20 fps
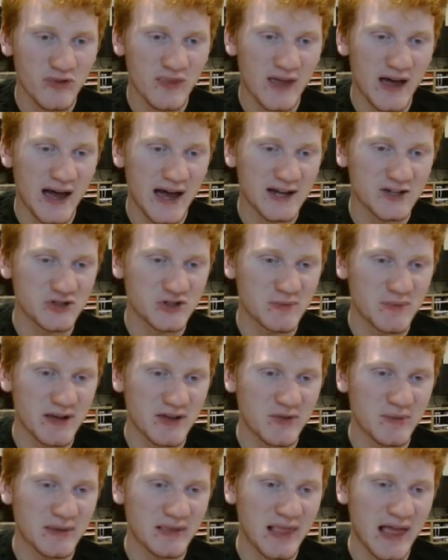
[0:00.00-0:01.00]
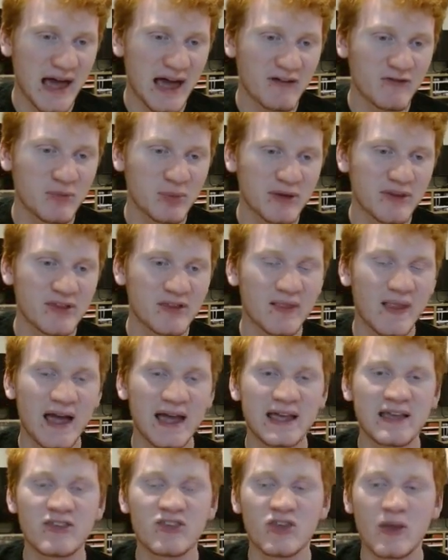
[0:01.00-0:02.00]
than the hydrant makes me laugh because the
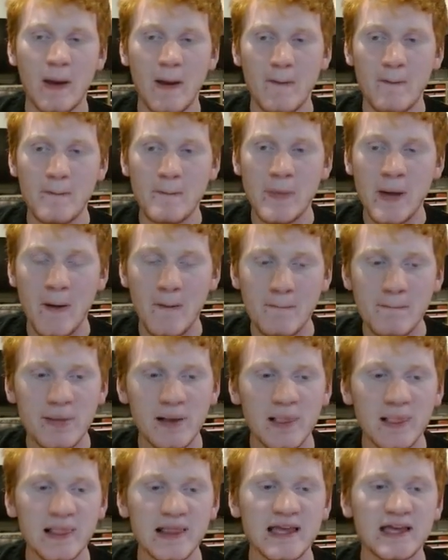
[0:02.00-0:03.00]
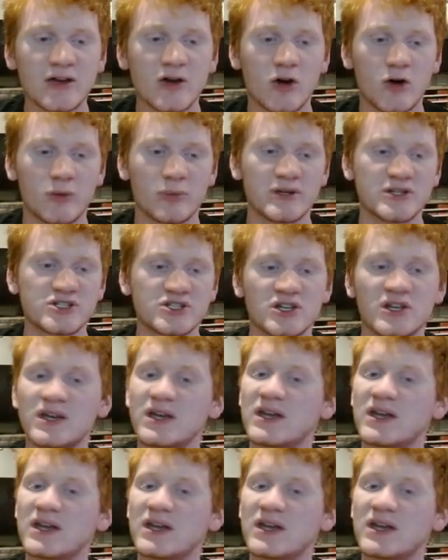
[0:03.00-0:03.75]
light is complete garbage.